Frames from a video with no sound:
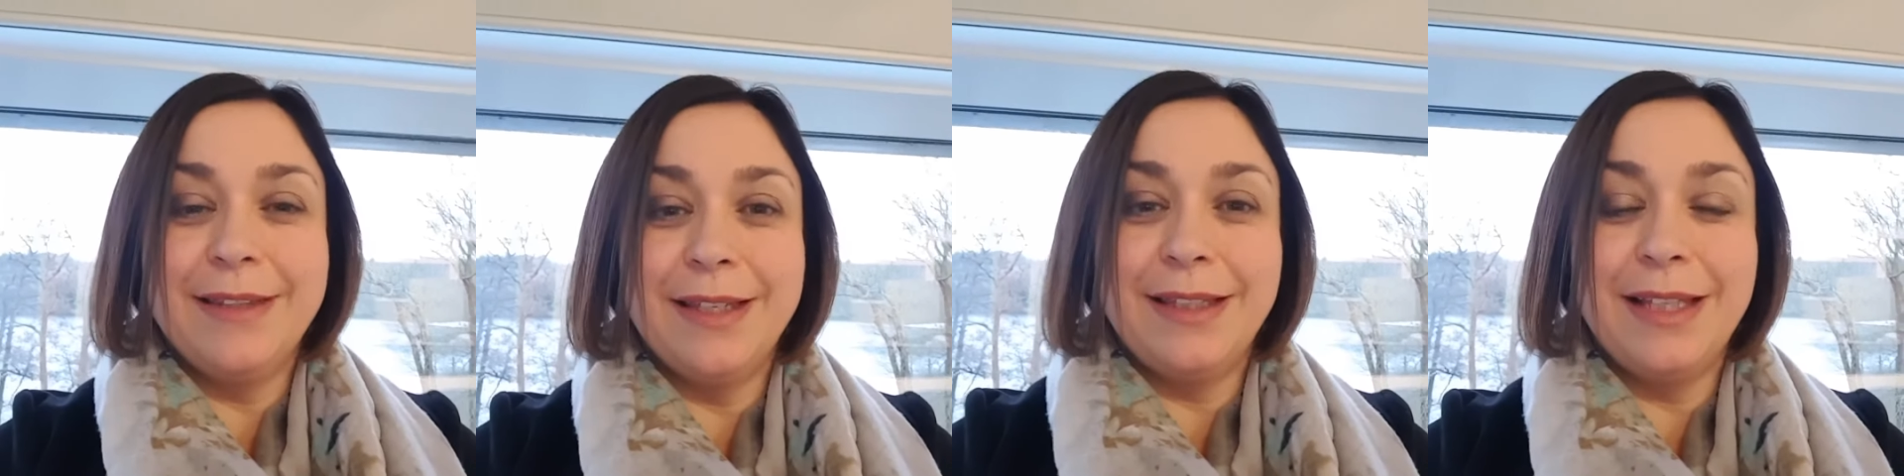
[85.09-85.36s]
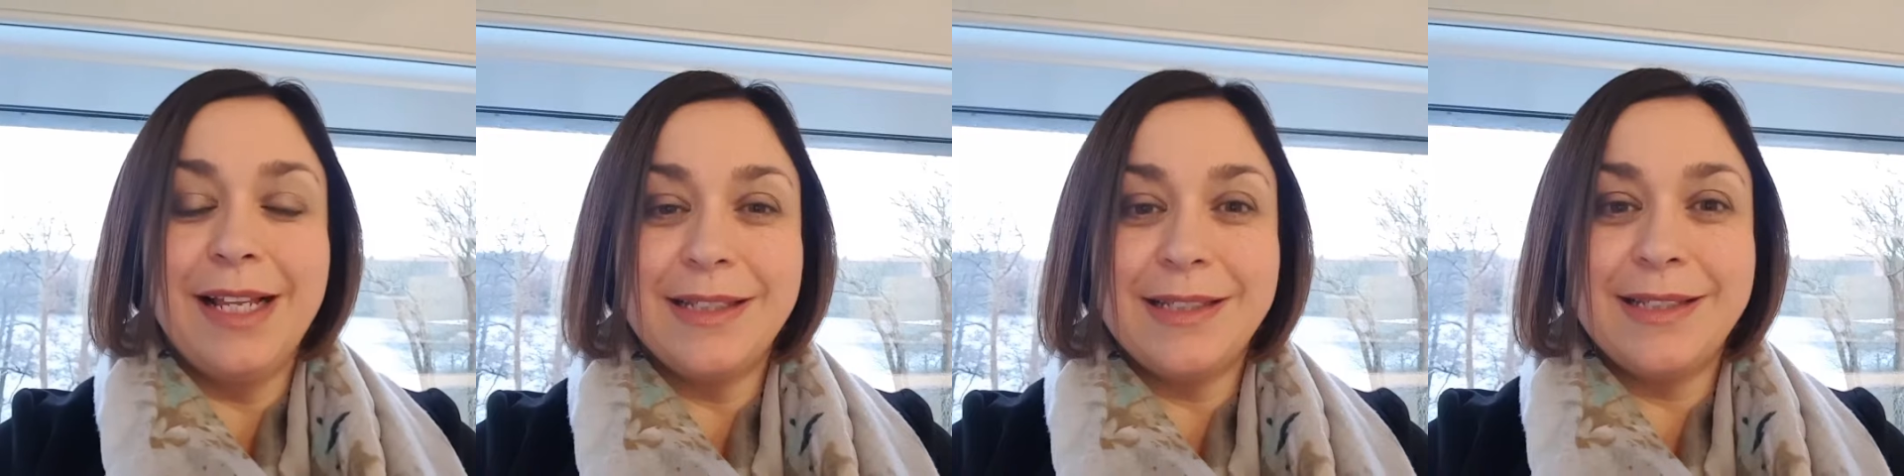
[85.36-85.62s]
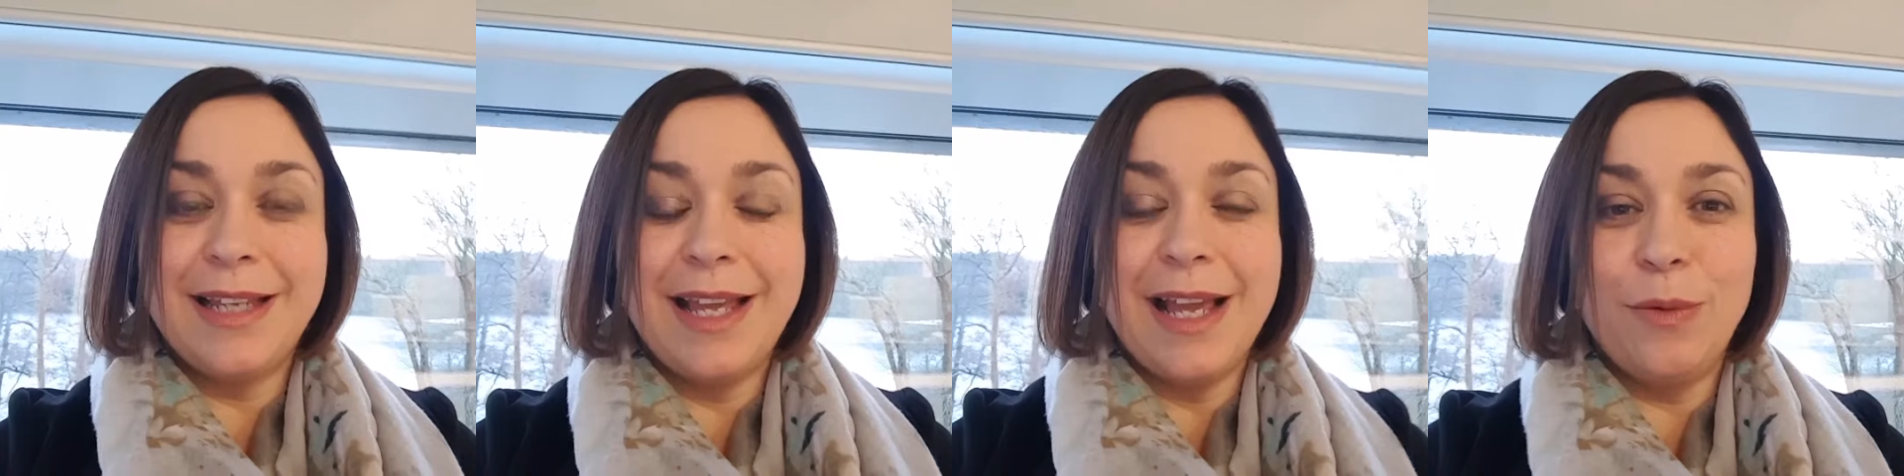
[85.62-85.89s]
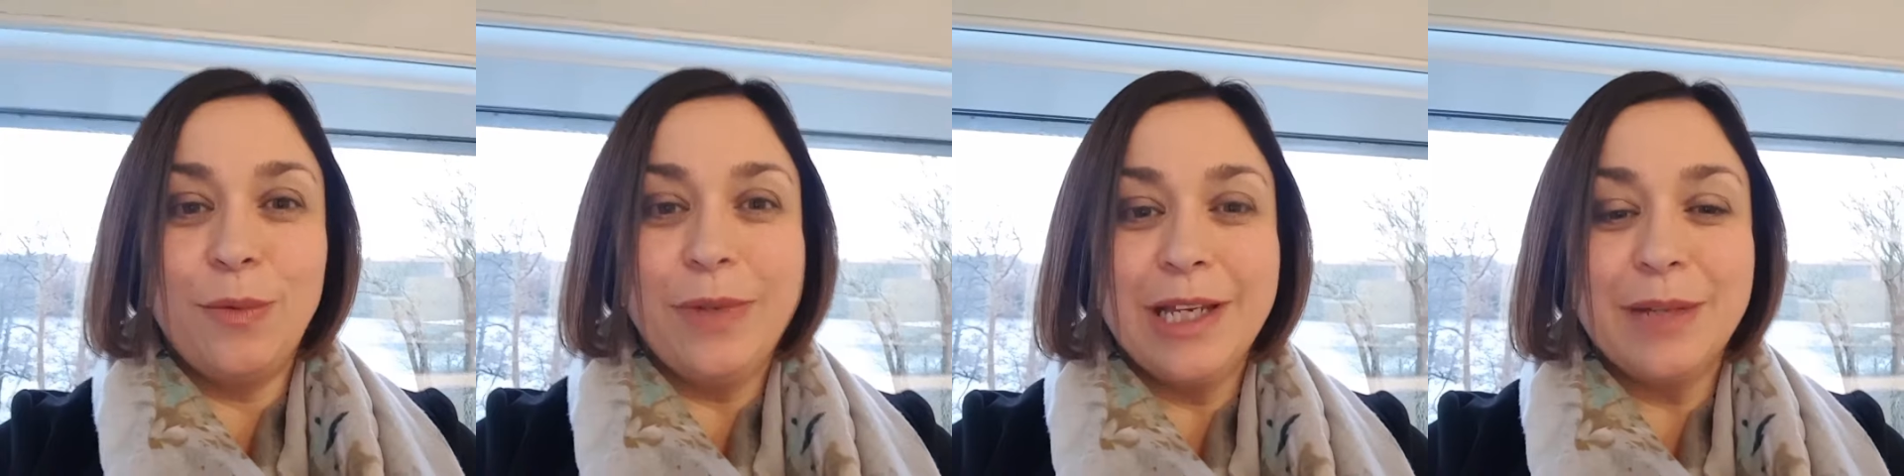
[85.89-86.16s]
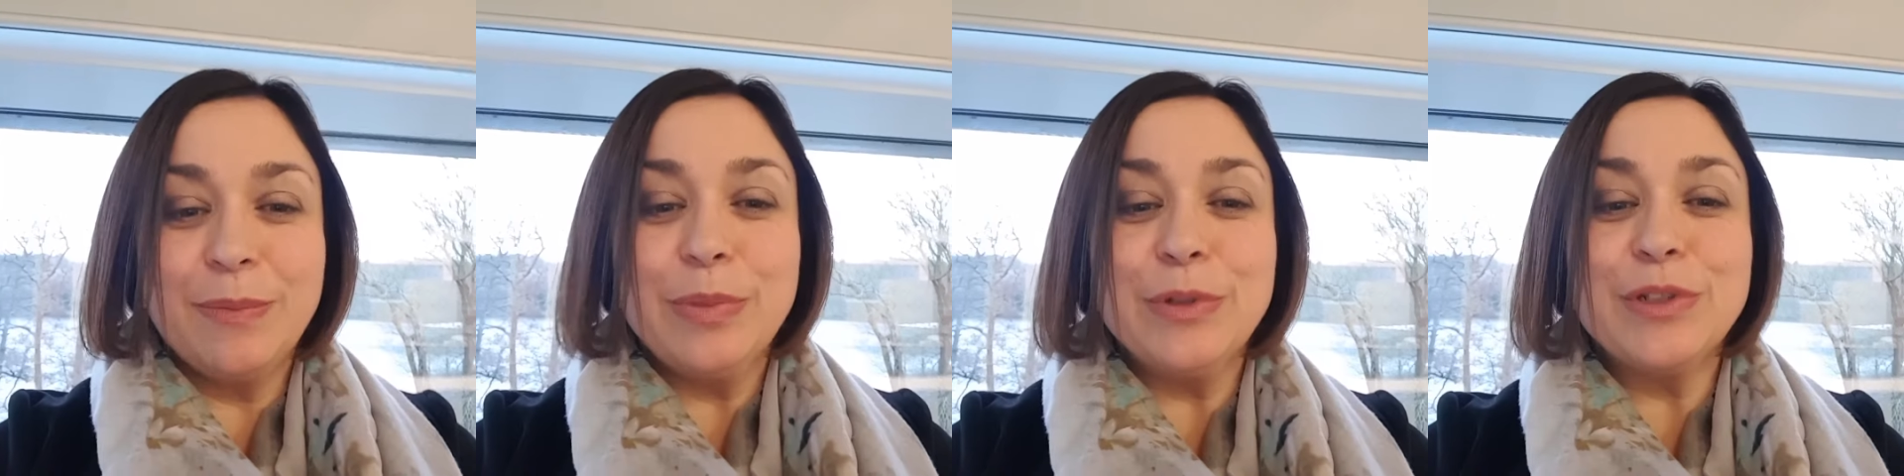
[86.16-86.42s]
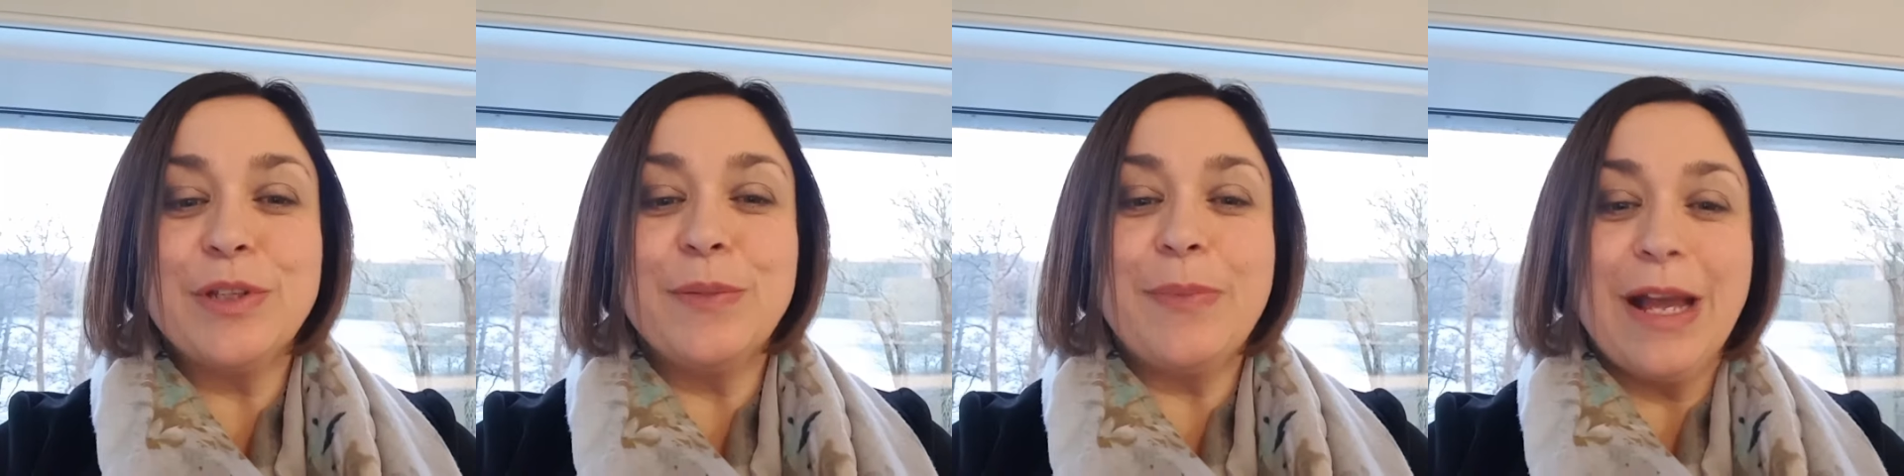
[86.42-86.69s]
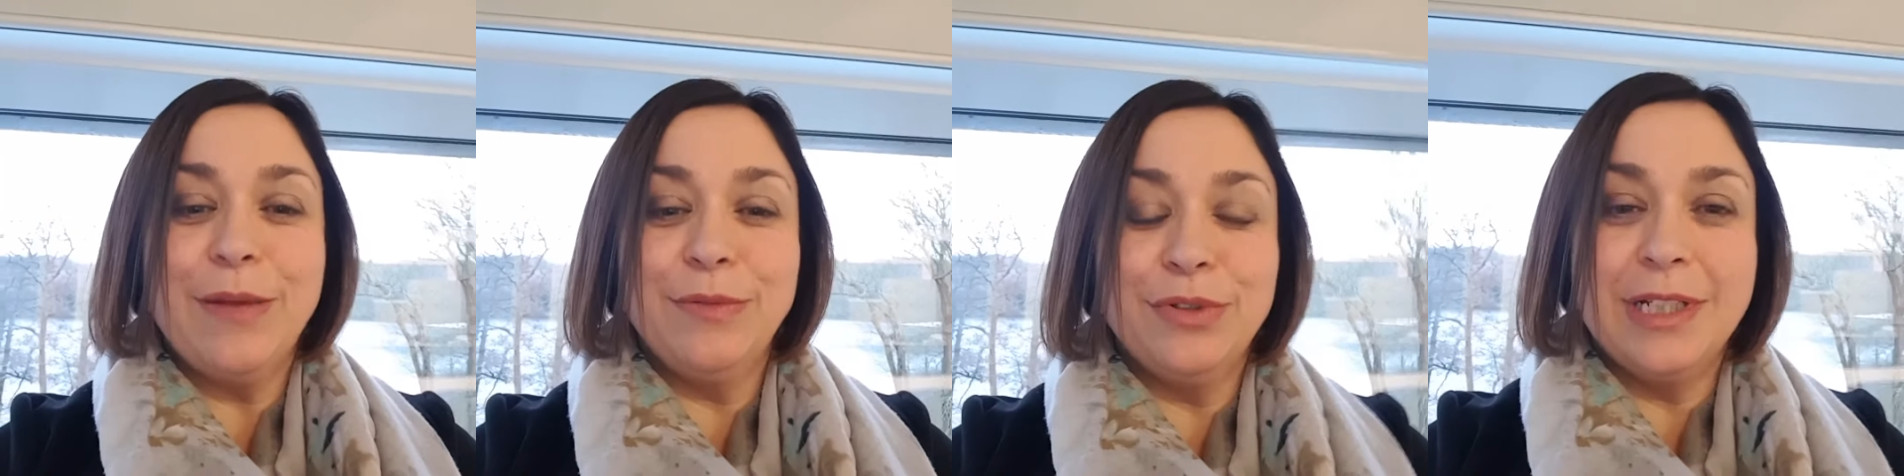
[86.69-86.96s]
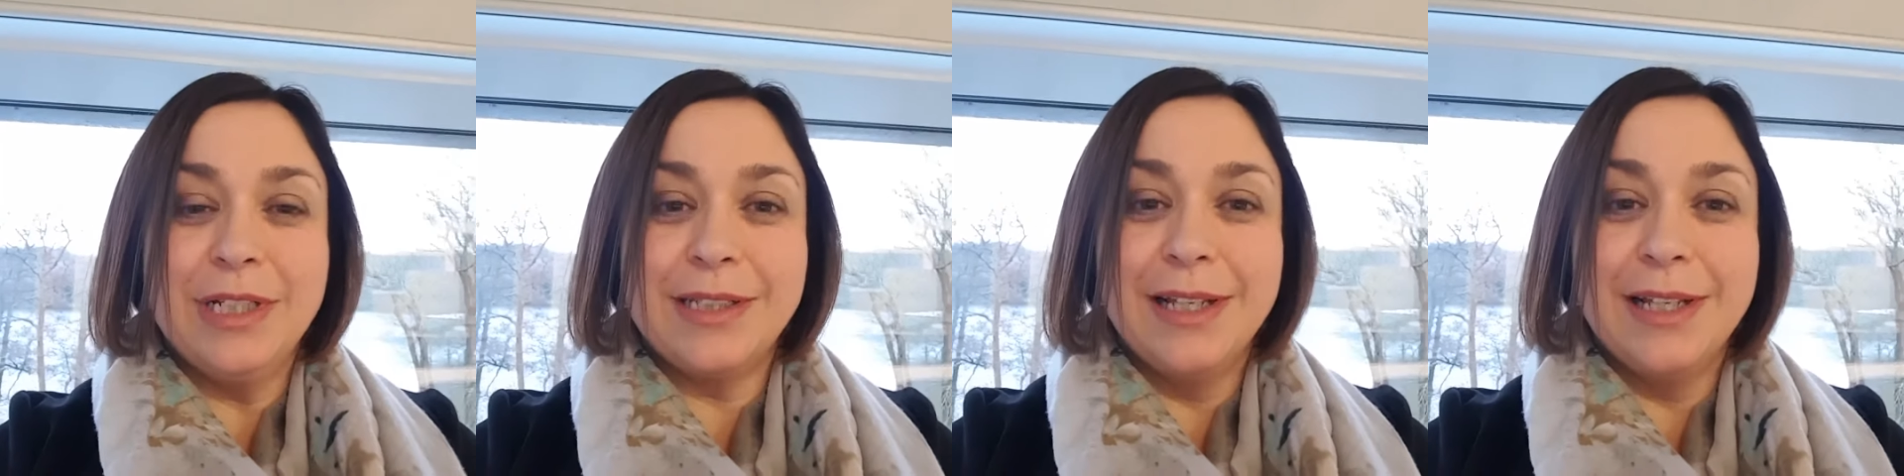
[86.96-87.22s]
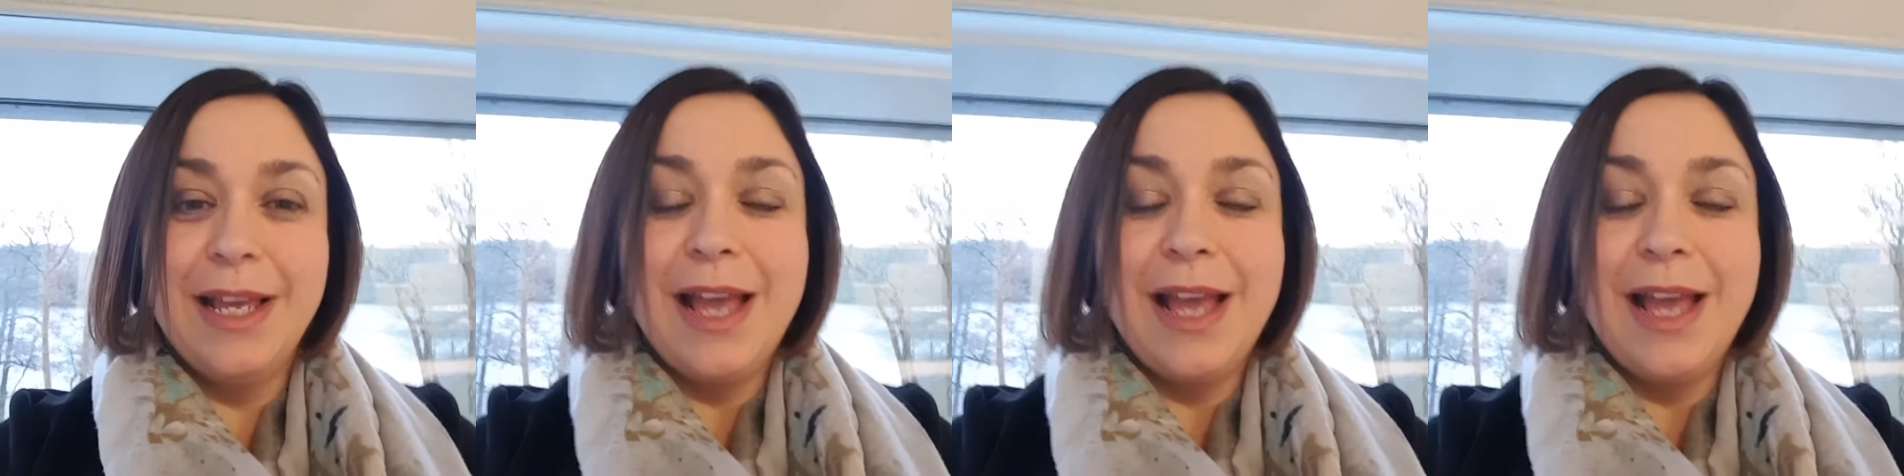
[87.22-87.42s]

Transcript: and let's see how we can push the boundaries,